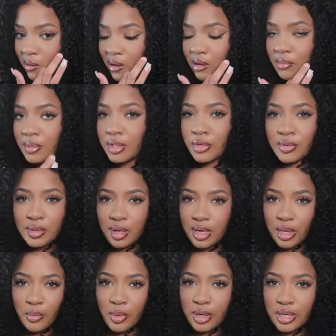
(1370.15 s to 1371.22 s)
I could be doing all
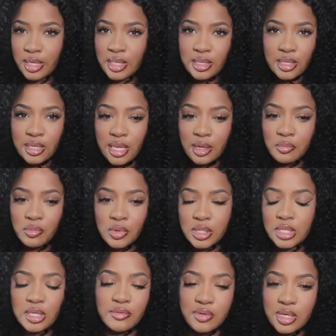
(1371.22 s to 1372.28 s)
that work and then they
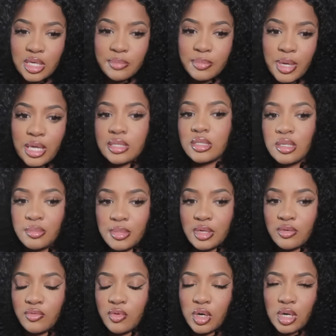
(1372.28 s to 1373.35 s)
wouldn't even get back to
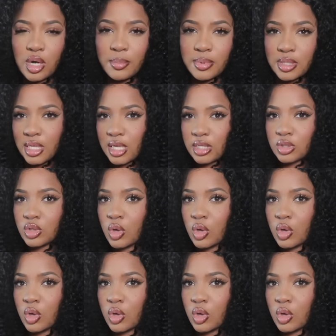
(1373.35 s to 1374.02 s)
me for a couple of days.